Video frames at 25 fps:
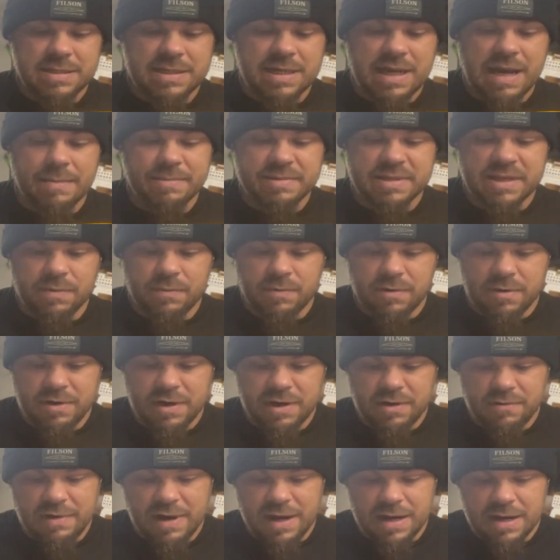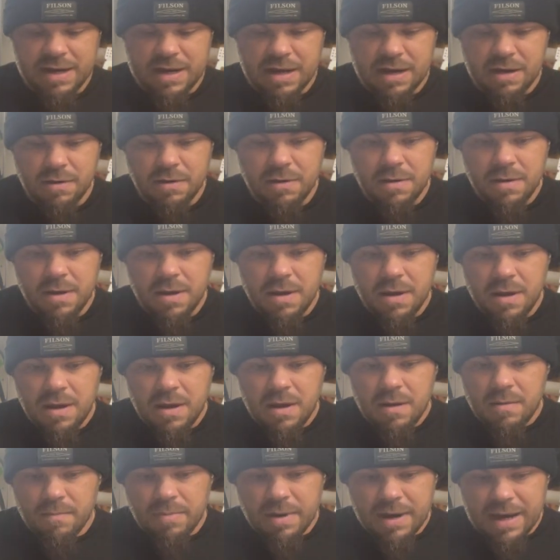times that we're in right now.
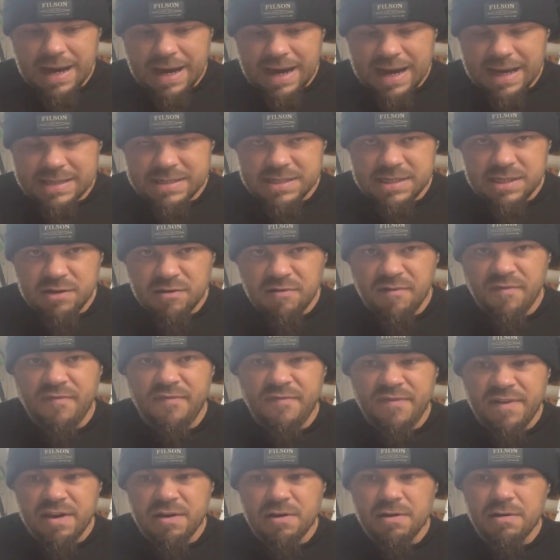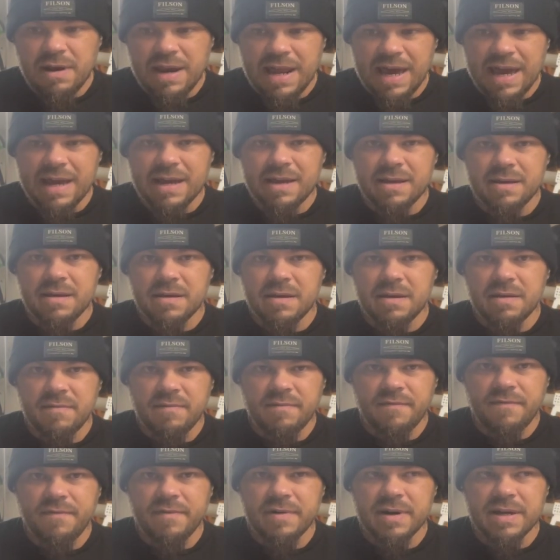But I still feel like
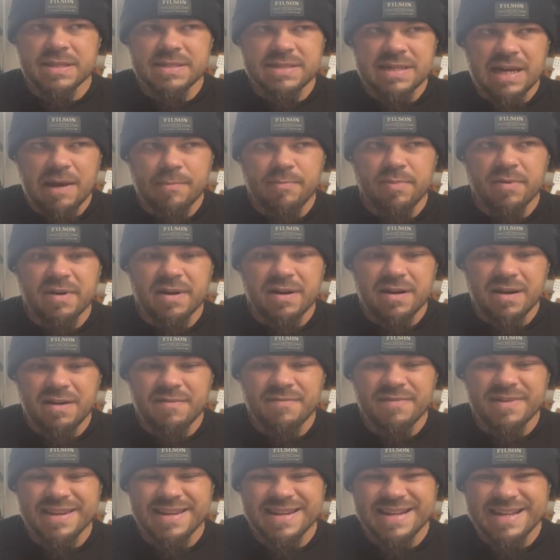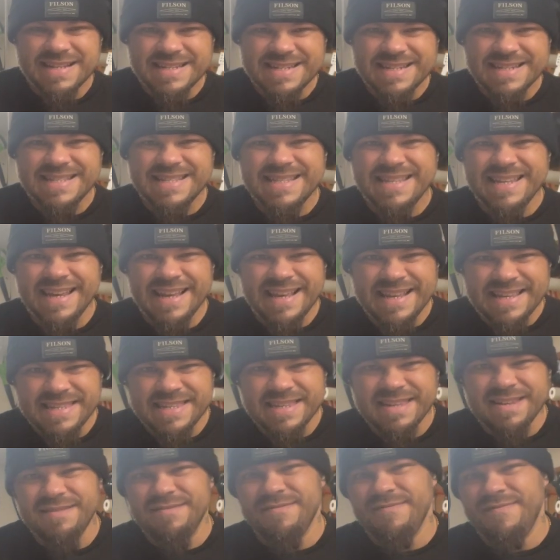for the type of glove, it is a
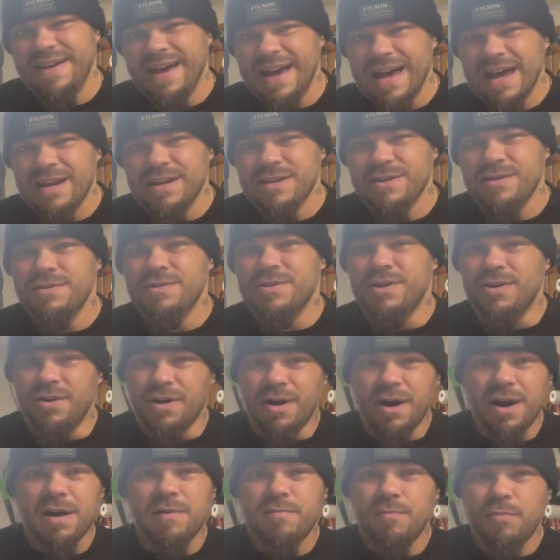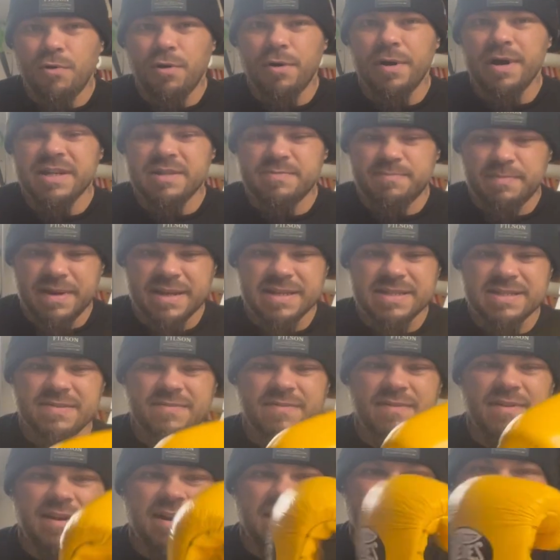decent value. There are more
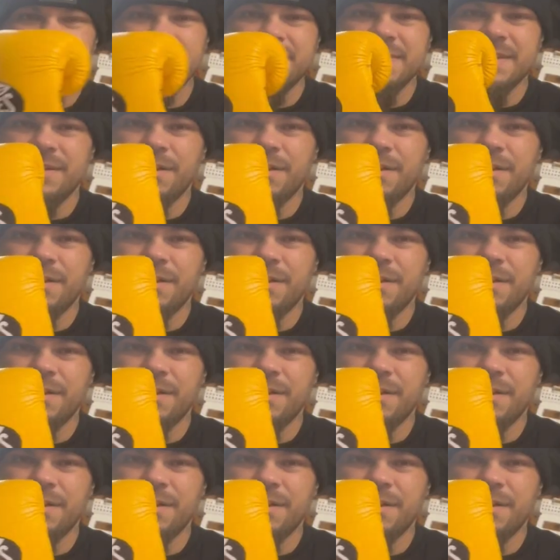expensive gloves that